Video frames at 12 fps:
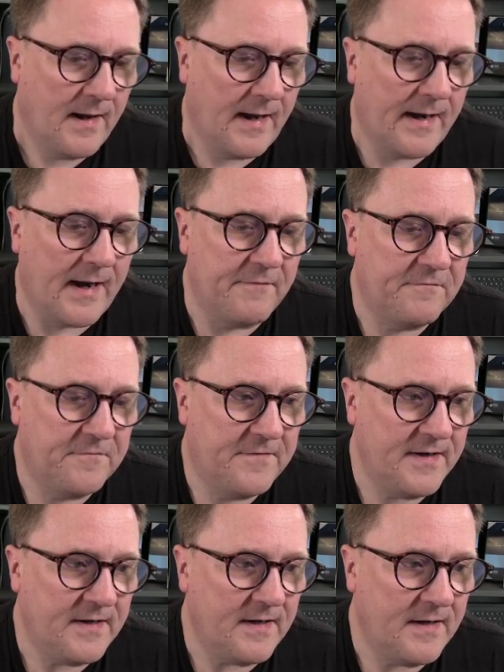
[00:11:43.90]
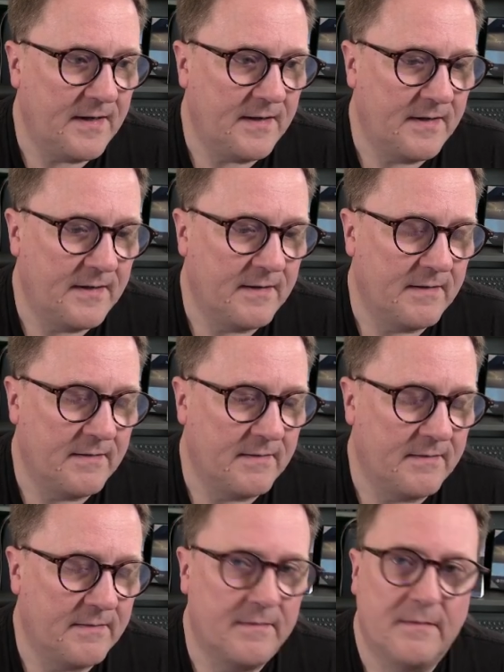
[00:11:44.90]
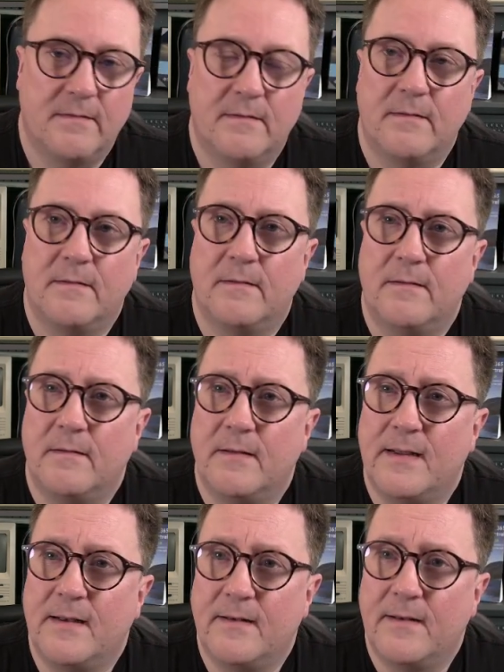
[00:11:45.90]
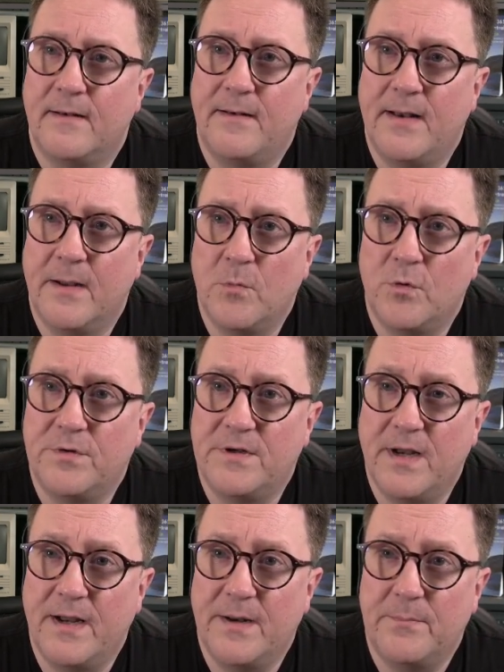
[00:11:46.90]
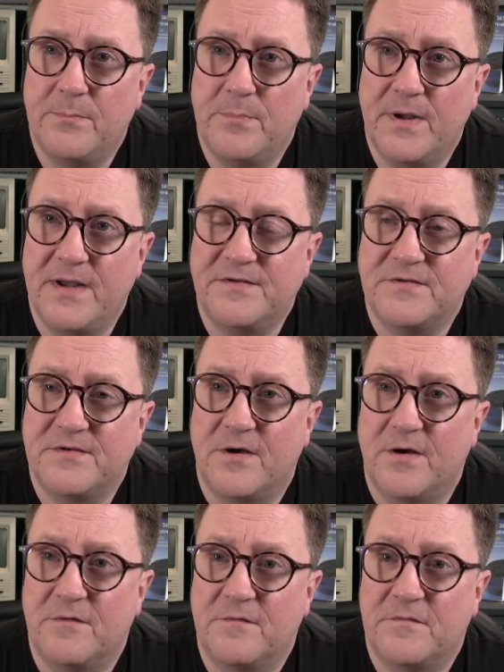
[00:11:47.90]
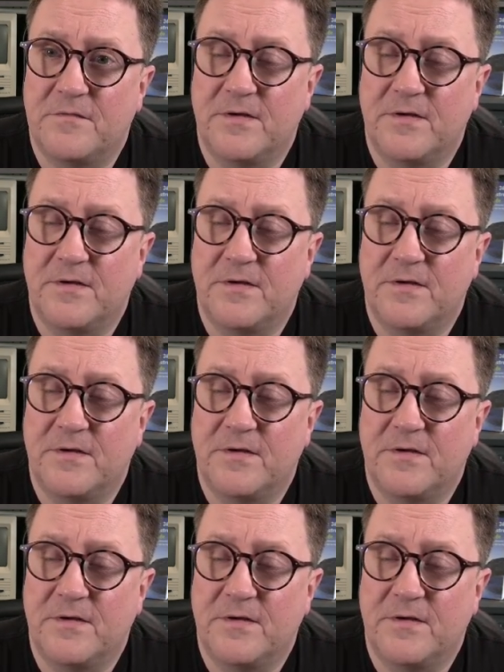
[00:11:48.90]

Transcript: And I think in the demo database of